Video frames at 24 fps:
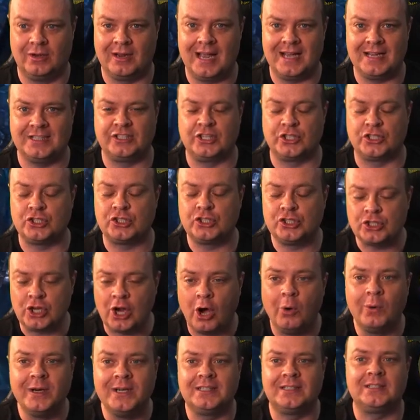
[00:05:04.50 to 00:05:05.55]
Torghast
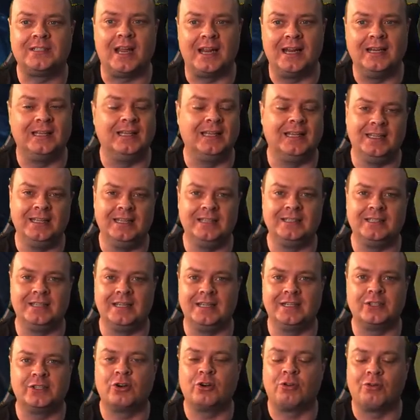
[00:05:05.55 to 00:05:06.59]
so insanely
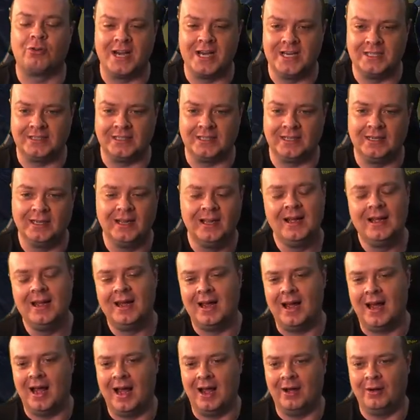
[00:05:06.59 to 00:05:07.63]
easy. It's crazy.
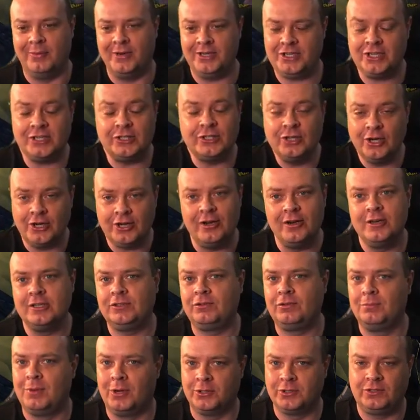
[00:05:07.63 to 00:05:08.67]
Uh, which is good
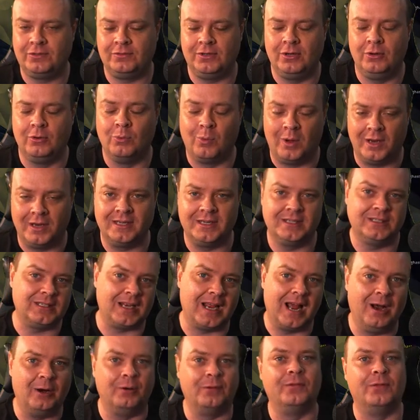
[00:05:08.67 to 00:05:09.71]
news for most of you who want this
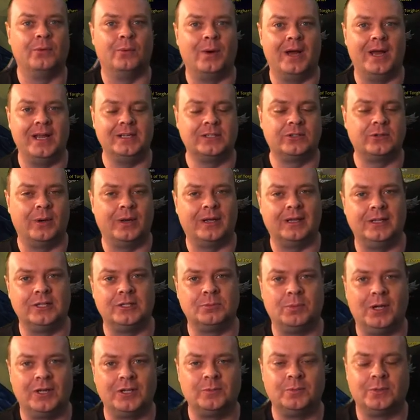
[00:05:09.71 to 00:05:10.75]
out of the way as quickly
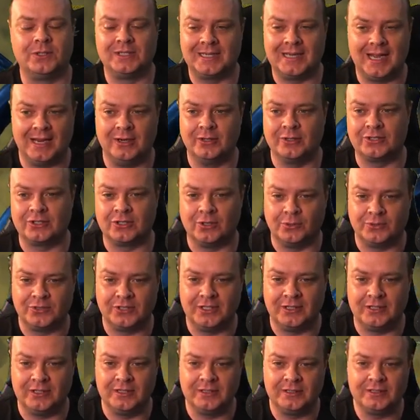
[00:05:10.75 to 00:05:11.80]
as possible to get your soul
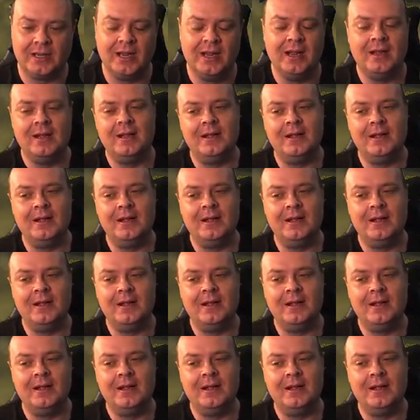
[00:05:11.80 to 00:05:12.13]
cinders.